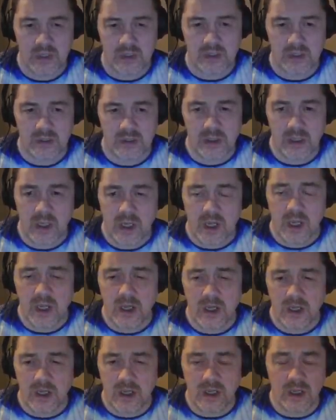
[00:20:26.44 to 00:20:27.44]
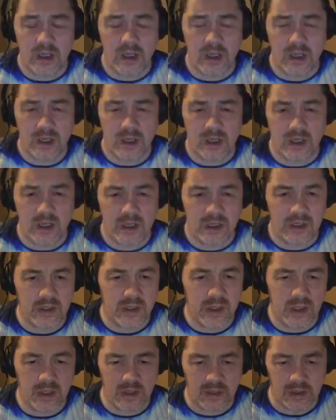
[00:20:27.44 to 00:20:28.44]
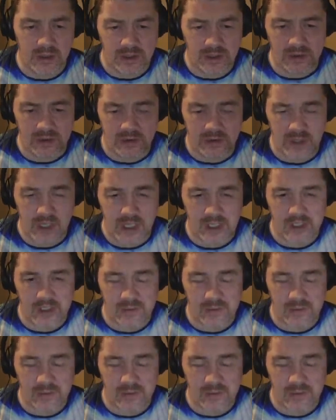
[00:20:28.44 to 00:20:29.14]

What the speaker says: But, yeah, so that's